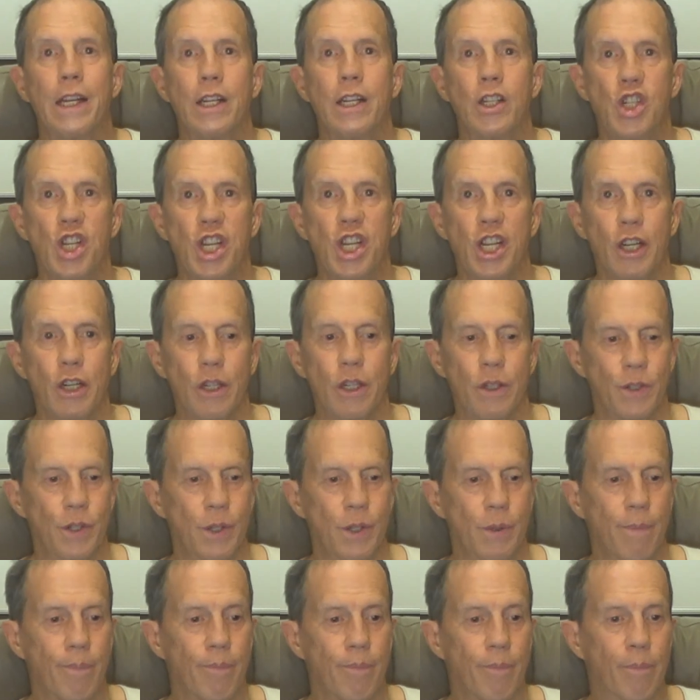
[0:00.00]
Cheers.
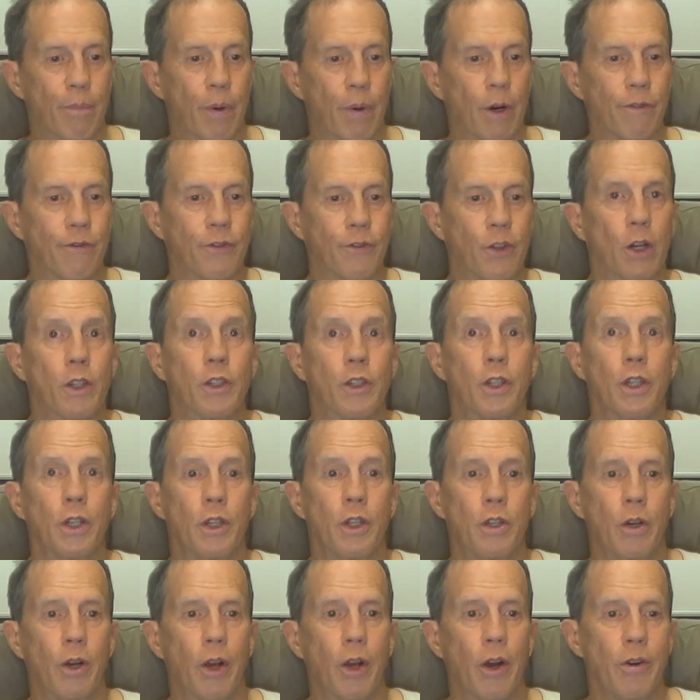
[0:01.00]
Prof. Dr.
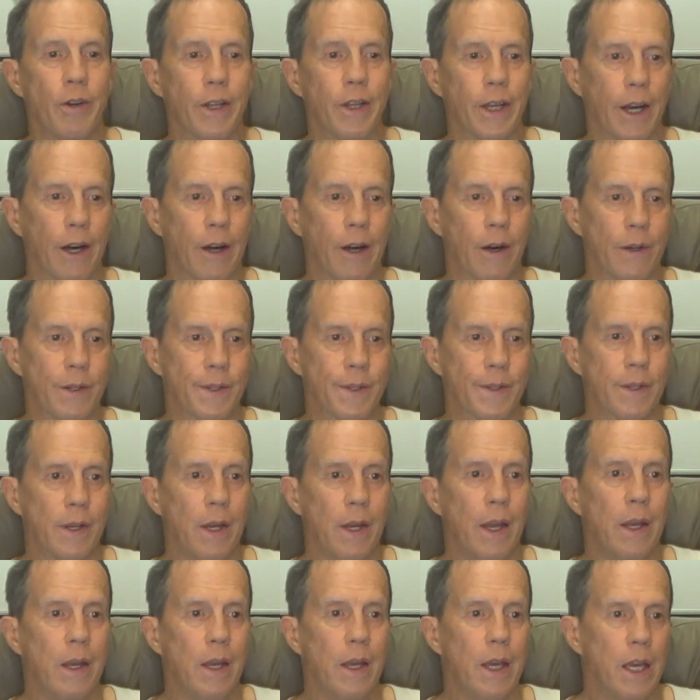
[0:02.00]
Hugo de Garis.
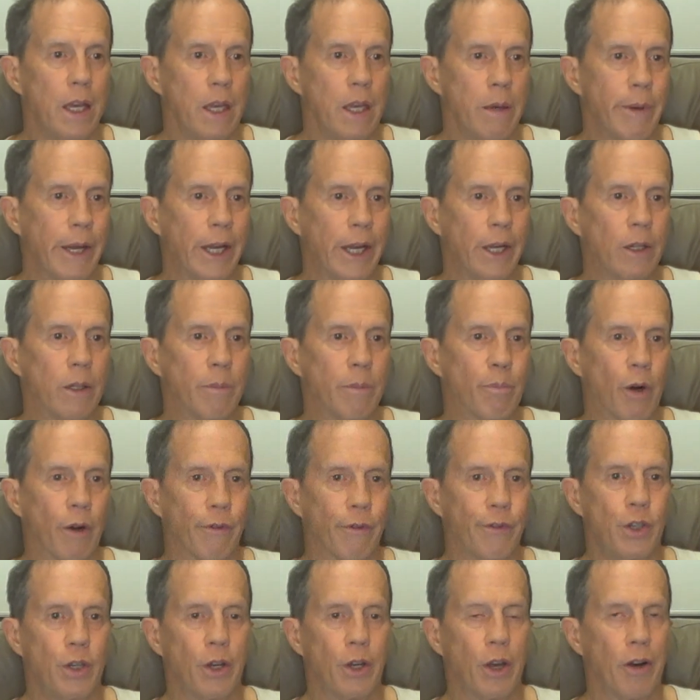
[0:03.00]
Email
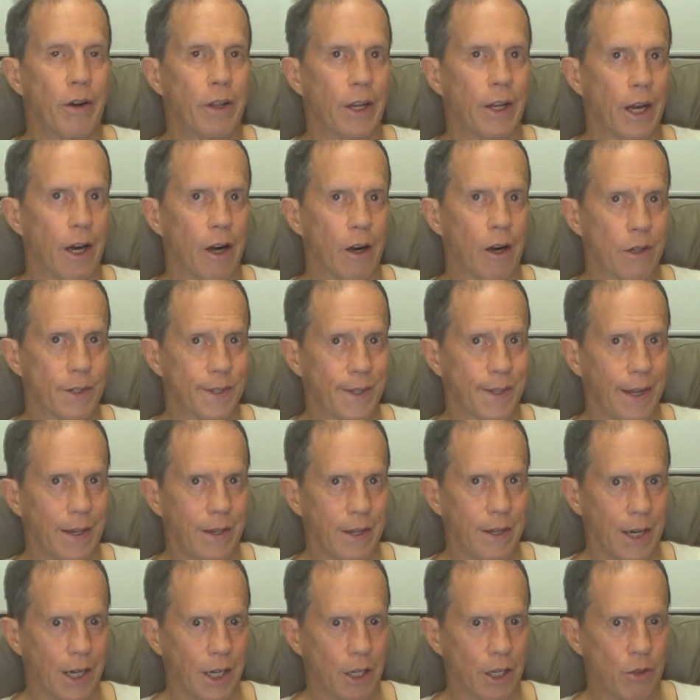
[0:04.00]

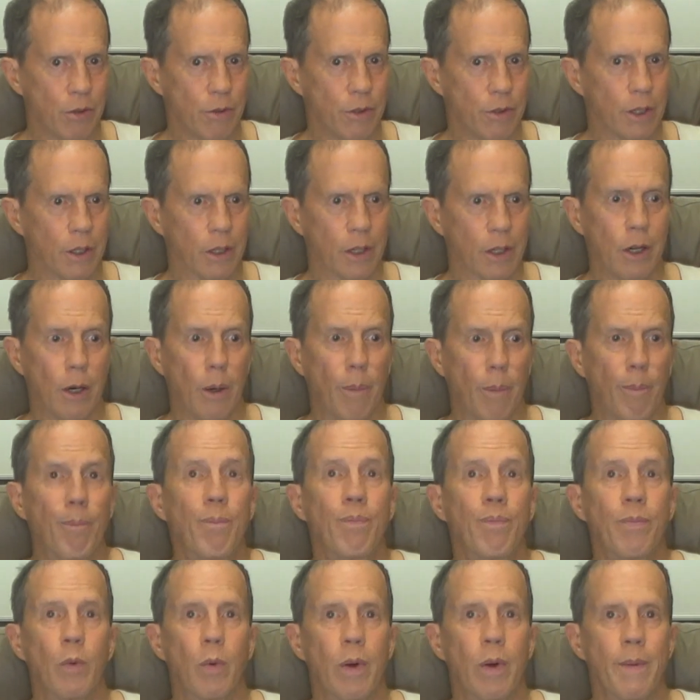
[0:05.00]
profhugodegaris@yahoo.com.
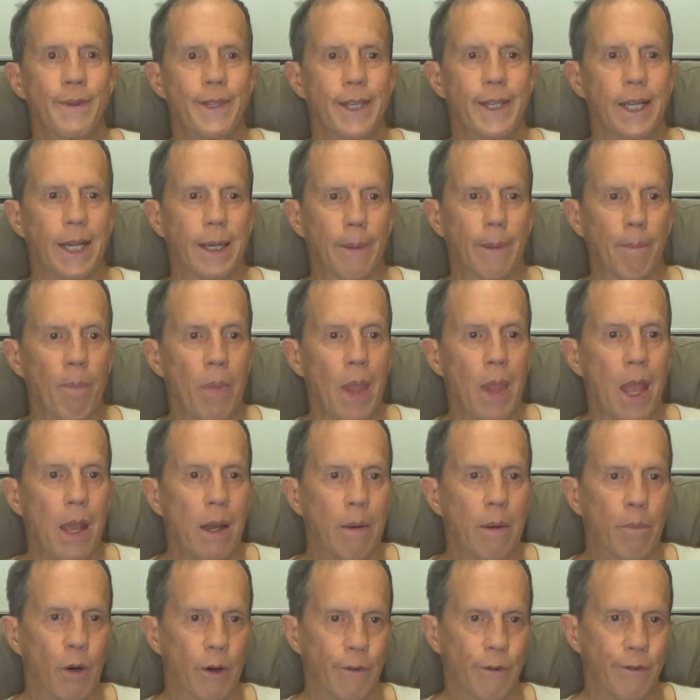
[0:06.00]
Website
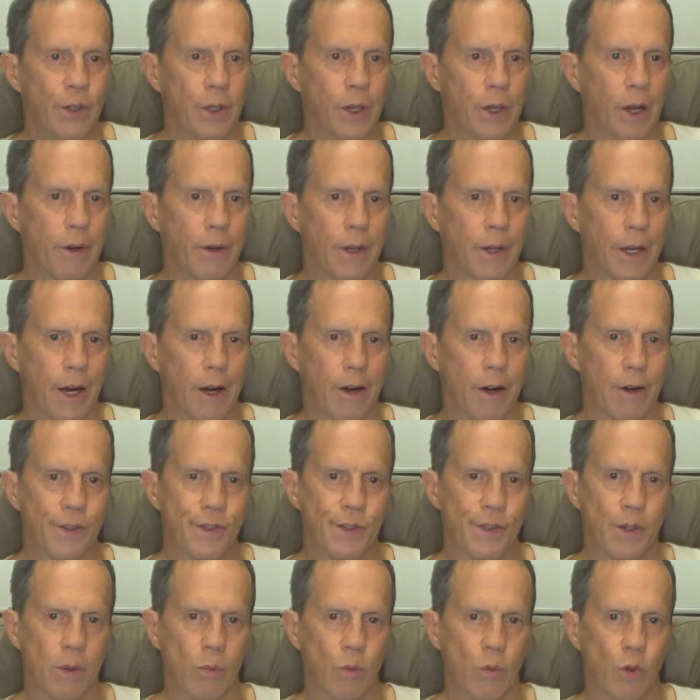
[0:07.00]

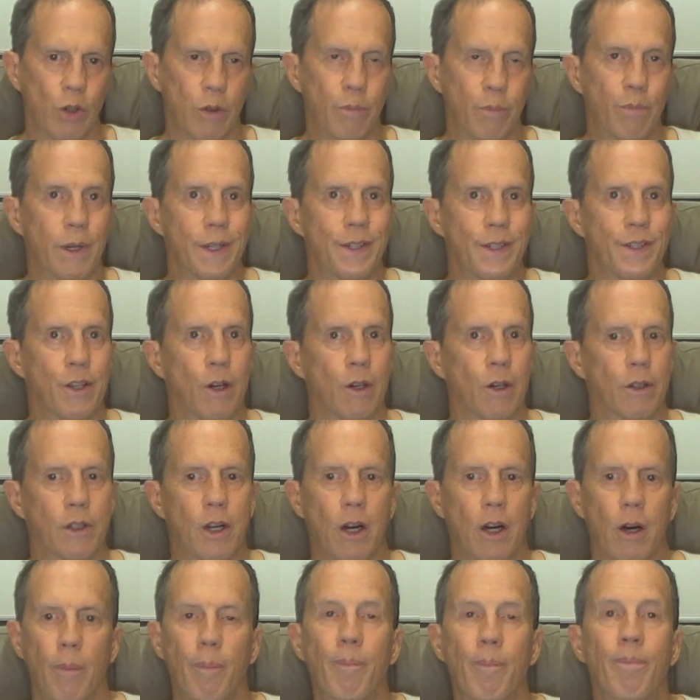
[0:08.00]

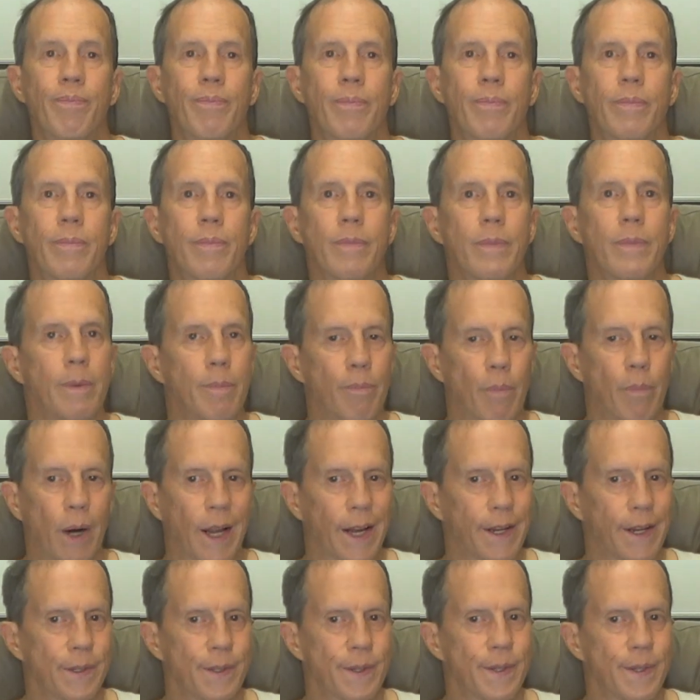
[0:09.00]
profhugodegaris.wordpress.com.
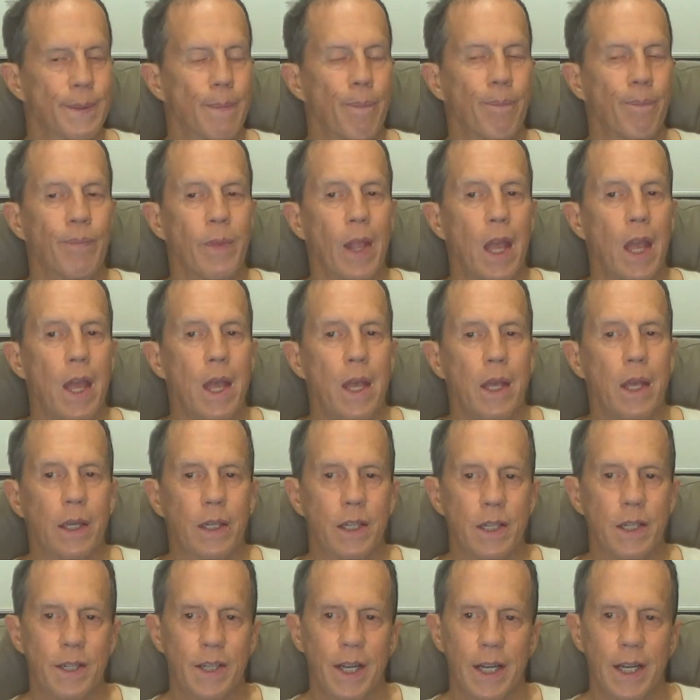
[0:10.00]
Brackets.
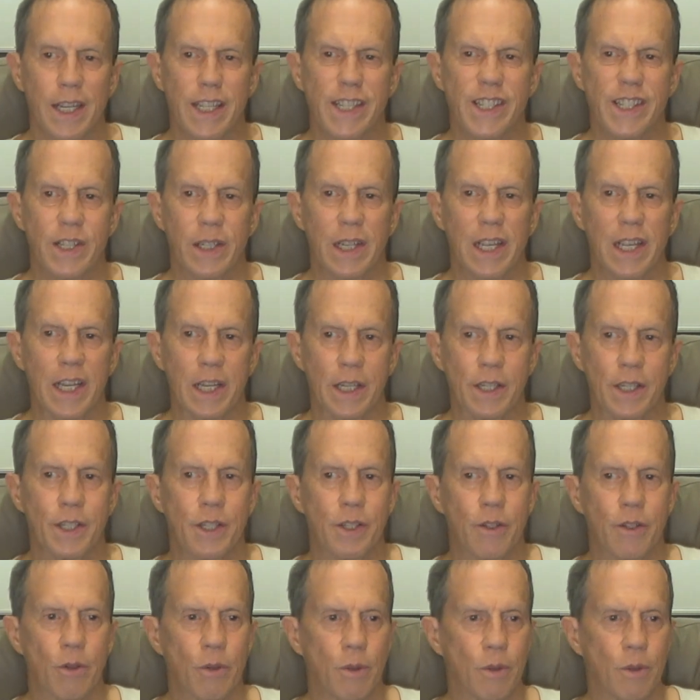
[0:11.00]
Contains
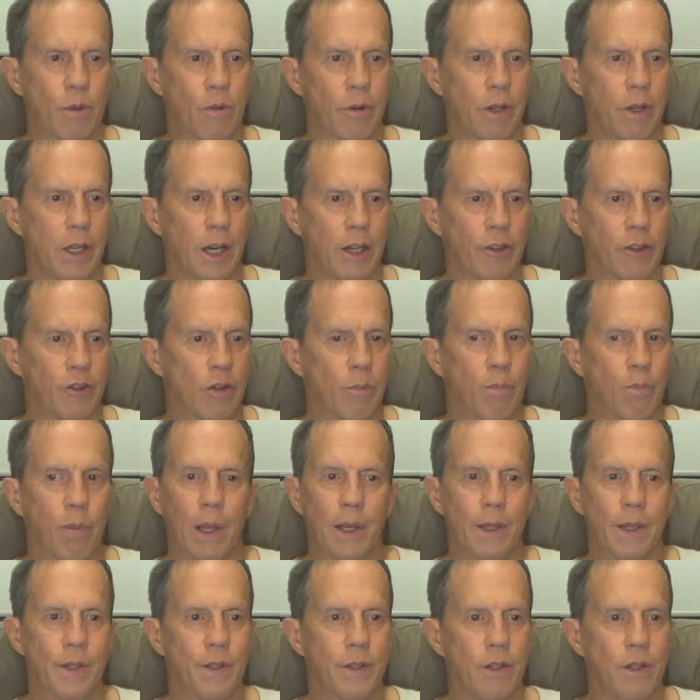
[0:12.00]
links to 300
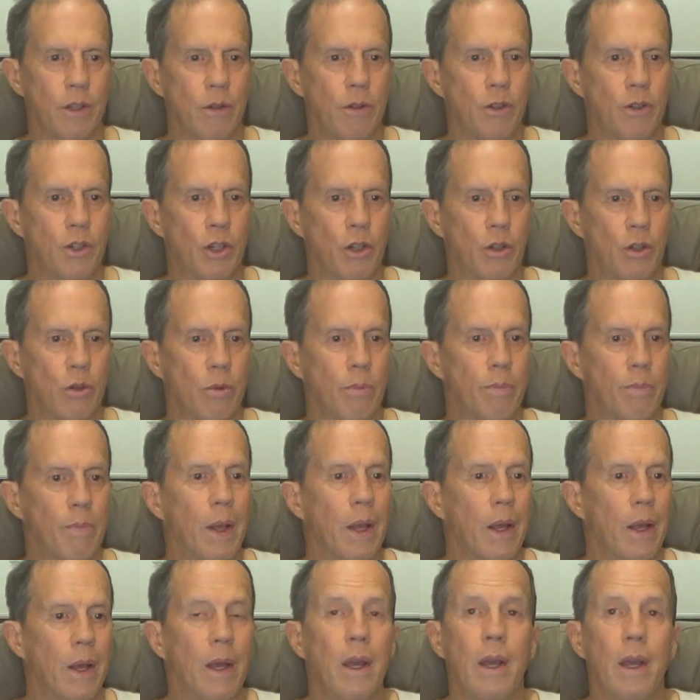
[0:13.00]
plus YouTube,
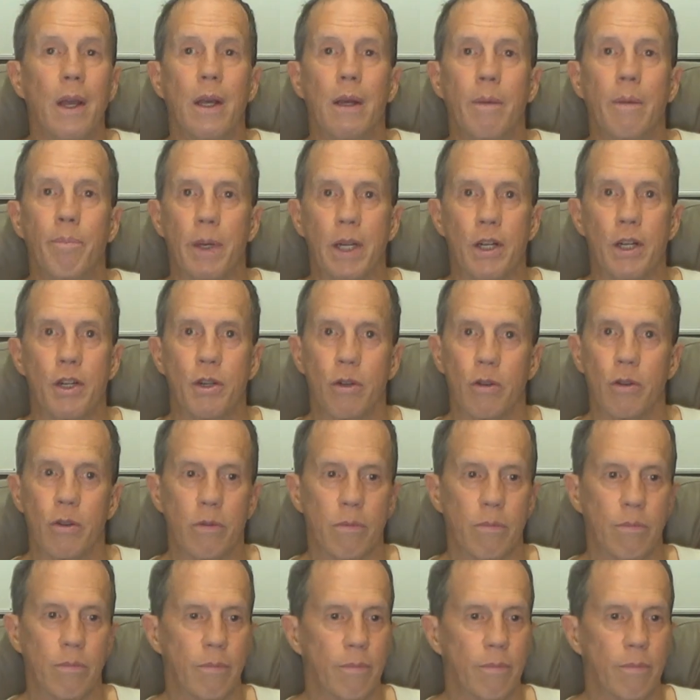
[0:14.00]
BitChute,